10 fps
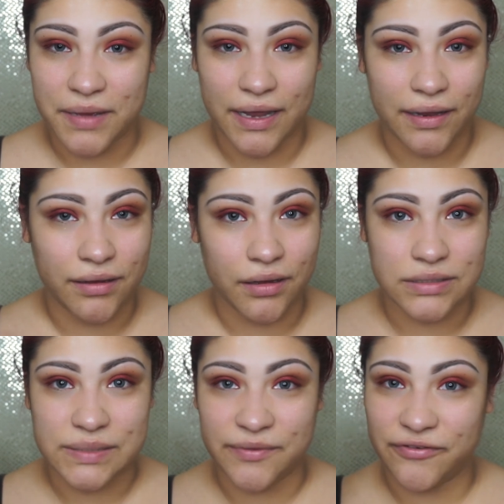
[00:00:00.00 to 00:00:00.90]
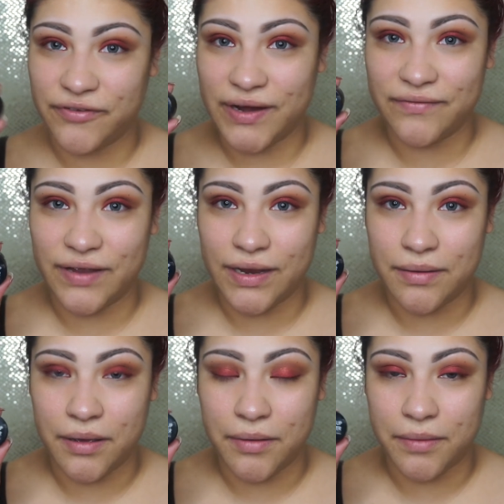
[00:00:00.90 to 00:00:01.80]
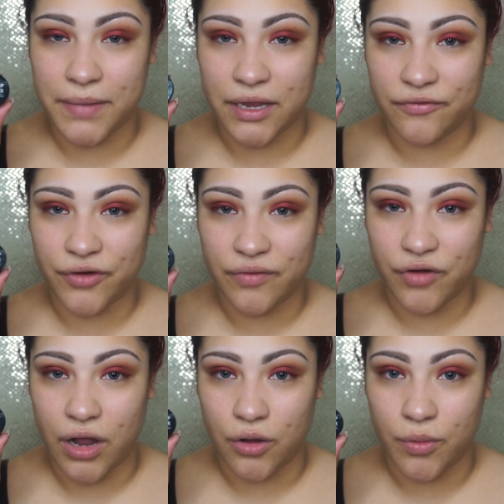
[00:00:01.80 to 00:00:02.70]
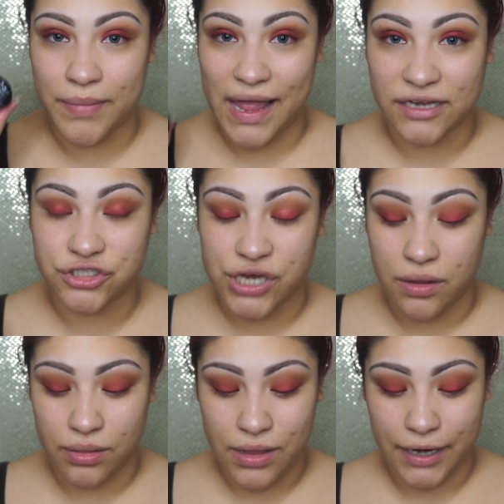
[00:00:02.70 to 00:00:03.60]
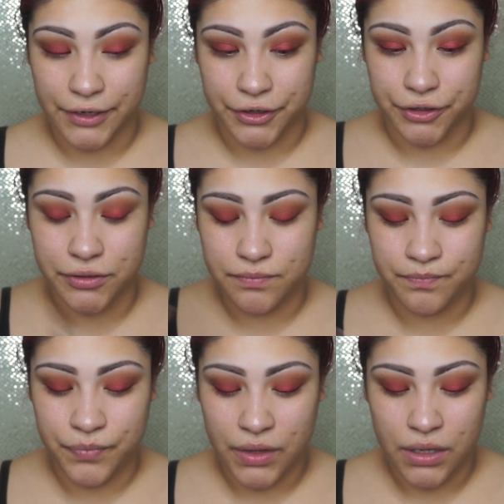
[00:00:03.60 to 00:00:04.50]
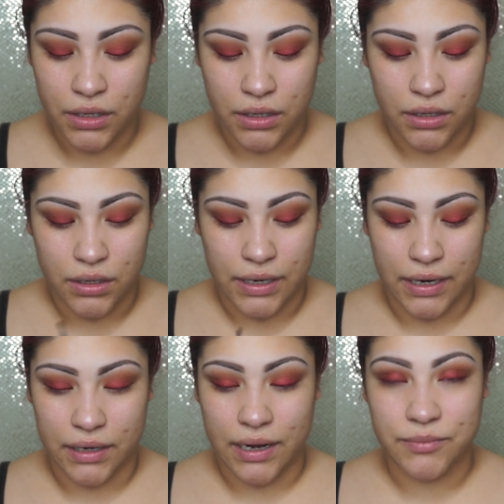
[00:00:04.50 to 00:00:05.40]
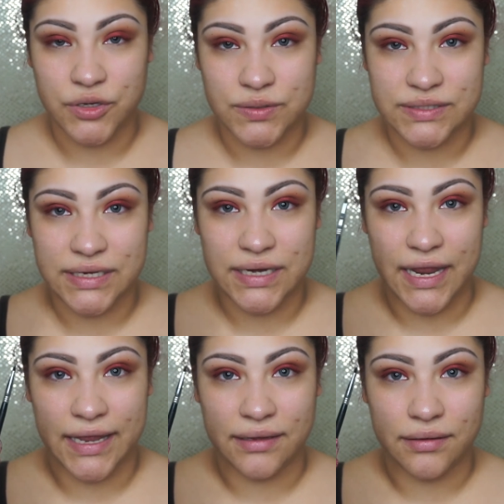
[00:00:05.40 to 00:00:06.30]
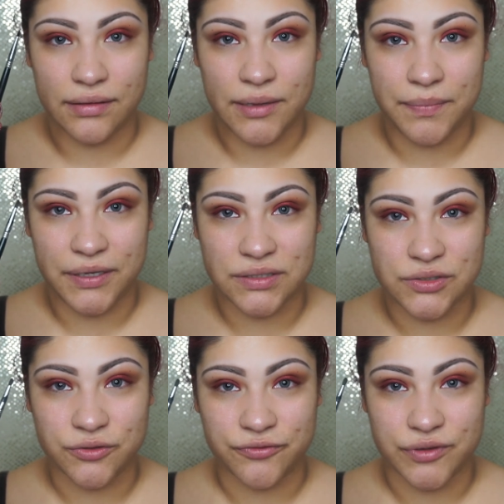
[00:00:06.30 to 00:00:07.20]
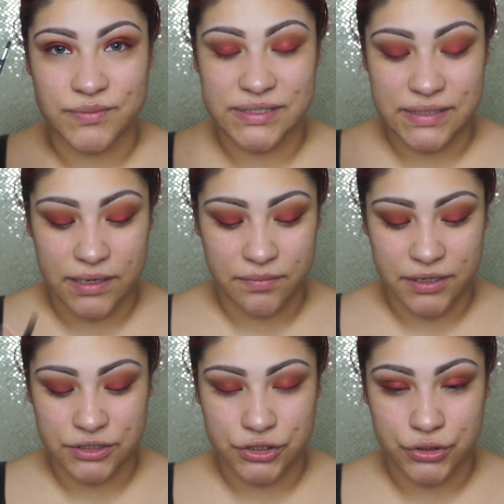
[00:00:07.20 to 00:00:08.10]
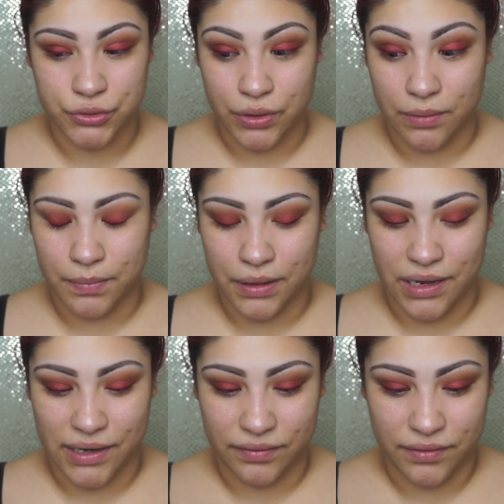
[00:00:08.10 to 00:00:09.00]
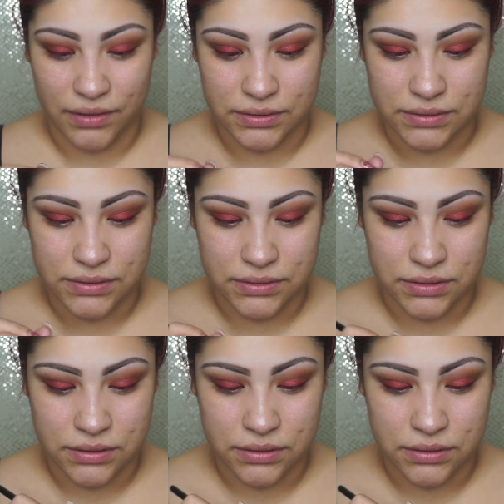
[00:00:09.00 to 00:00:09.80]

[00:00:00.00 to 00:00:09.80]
my ultimate favorite, Makeup Forever Aqua Black Gel Liner. And I'm using a lip pencil from Sigma to apply this.